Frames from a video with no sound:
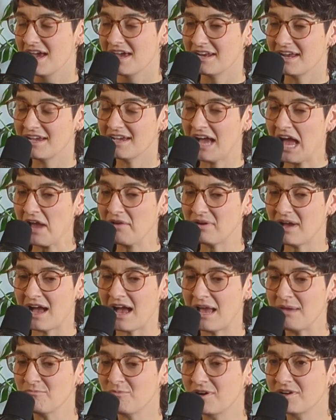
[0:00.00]
And
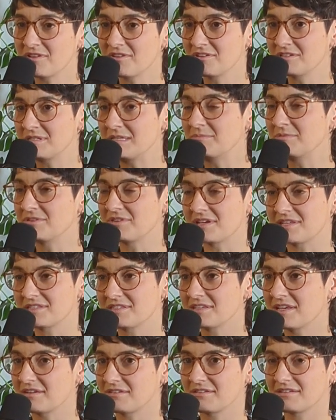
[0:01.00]
I'm one of those people
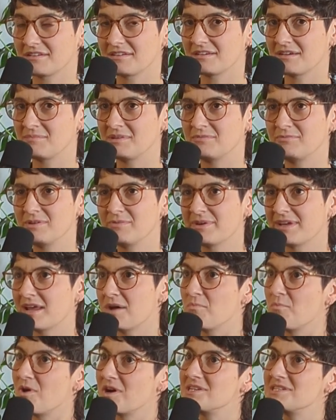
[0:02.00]
that's like, I mean, we went
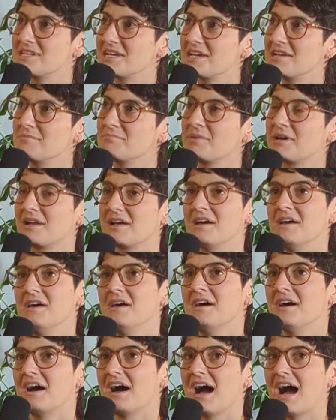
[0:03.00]
on one date, but
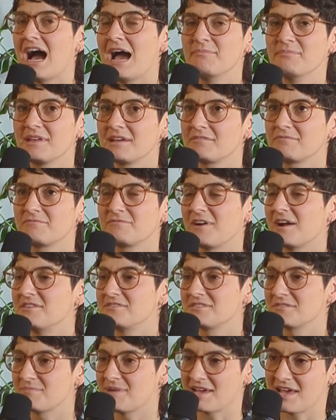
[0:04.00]
I'm like friends
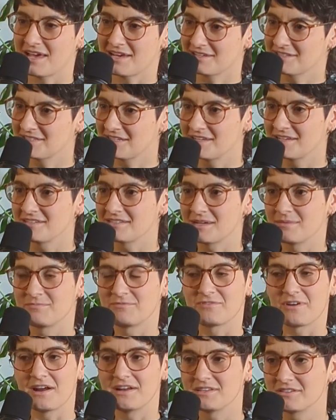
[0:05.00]
with my exes. I'm
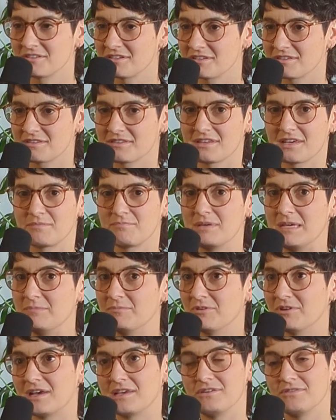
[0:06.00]
friends with like
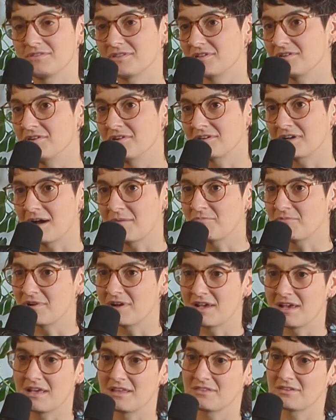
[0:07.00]
people I used to hook up
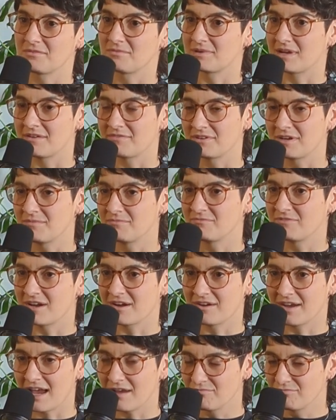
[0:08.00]
with or whatever.
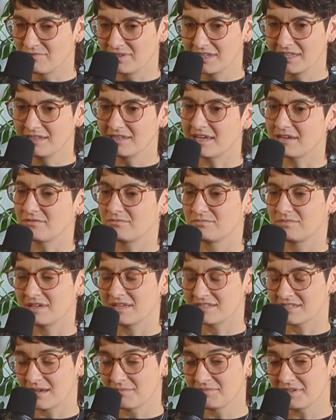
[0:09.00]
I really like
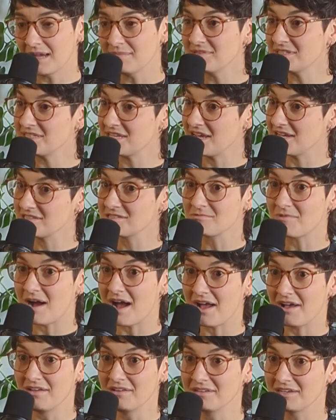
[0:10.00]
it. Sometimes it takes a
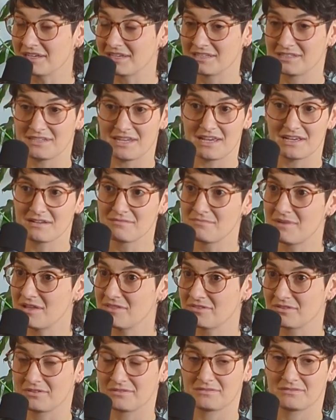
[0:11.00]
while. It can take a
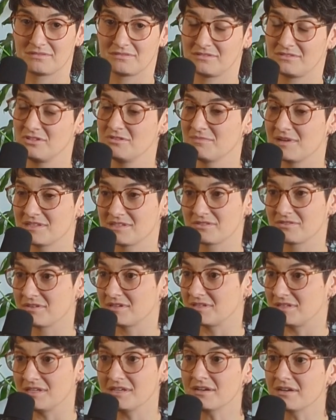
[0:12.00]
month or 2 months or a
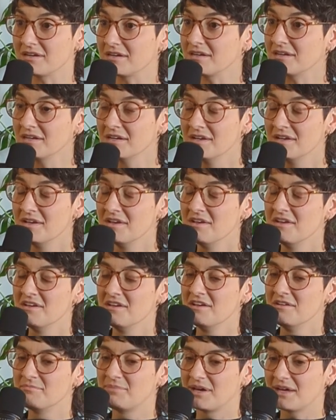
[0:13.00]
year. Mm-hmm.
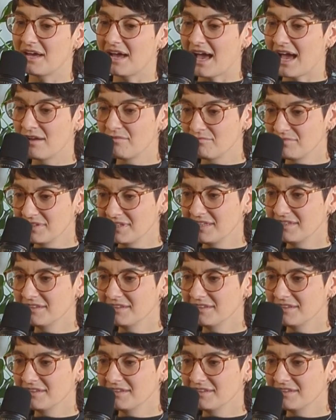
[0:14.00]
But I really